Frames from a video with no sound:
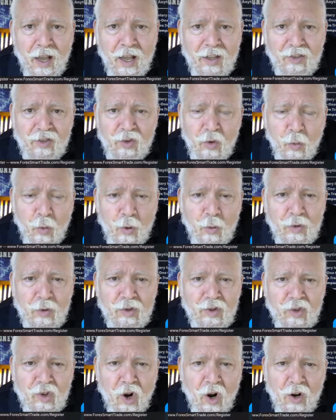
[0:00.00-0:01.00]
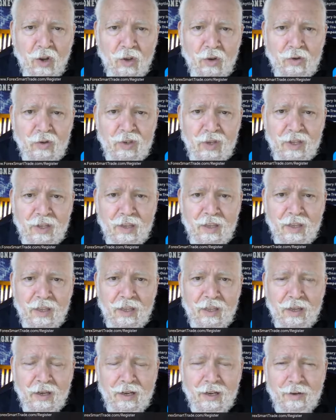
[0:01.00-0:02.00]
So we will start using
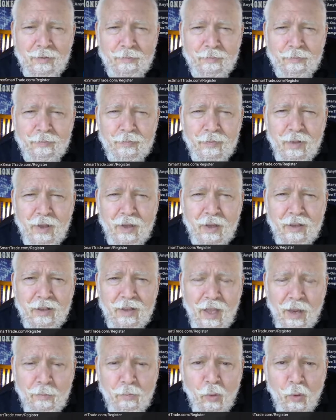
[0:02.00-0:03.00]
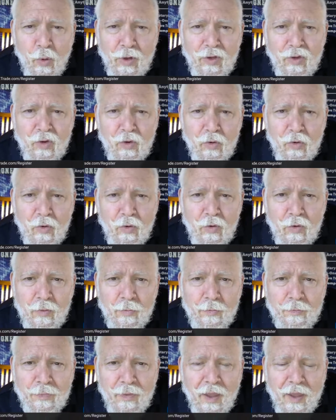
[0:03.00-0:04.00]
the 10-point tool,
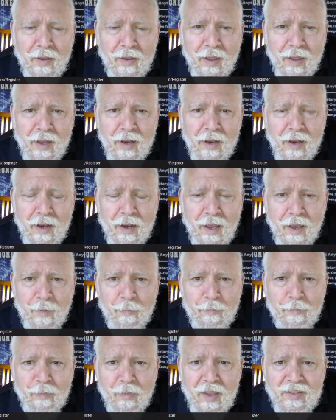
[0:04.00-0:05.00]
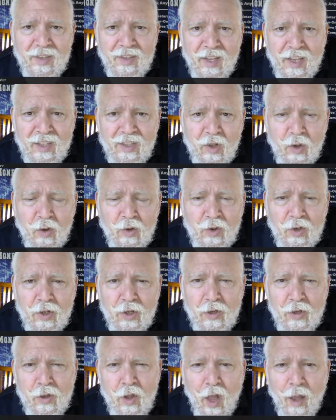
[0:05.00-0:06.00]
and then as it gets closer to the
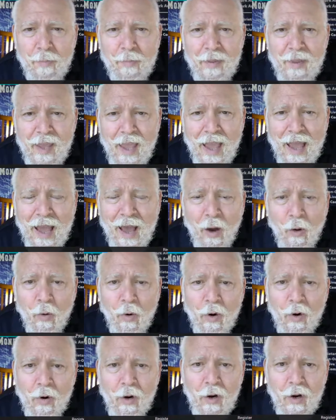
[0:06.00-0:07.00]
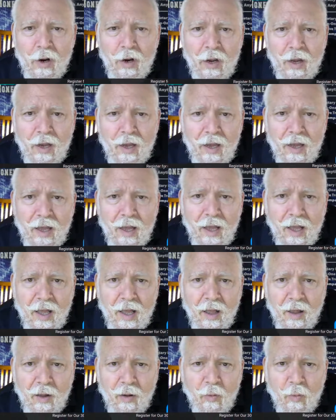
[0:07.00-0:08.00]
top of the hour,
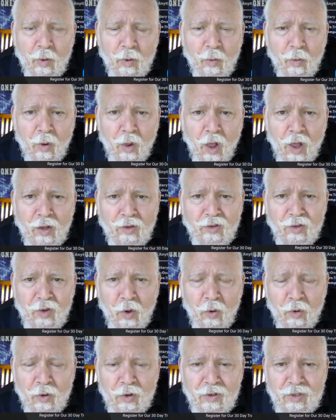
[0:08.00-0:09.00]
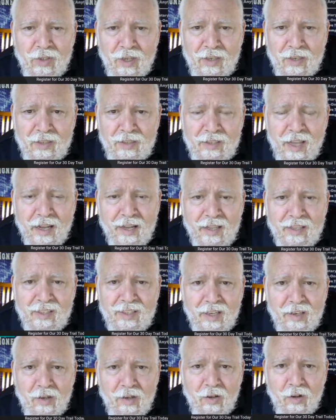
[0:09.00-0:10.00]
we will also, there's a second
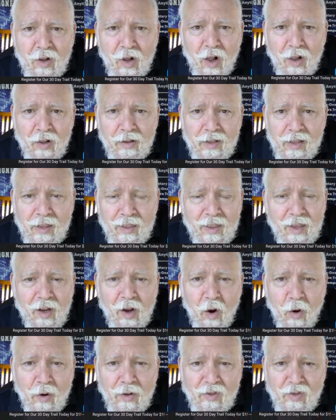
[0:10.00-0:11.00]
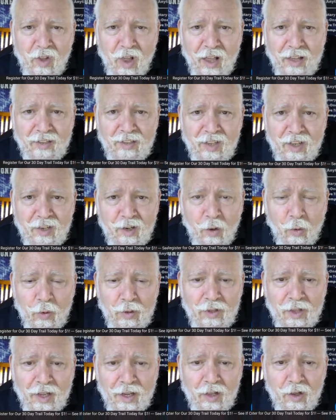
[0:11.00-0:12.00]
signal called the thick orange line signal. We'll
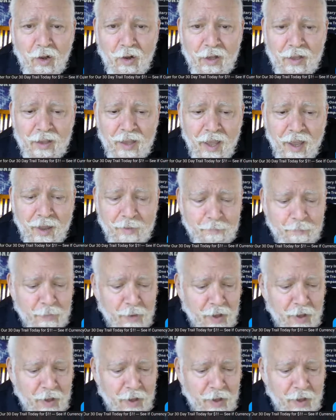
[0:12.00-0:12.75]
take a look at that.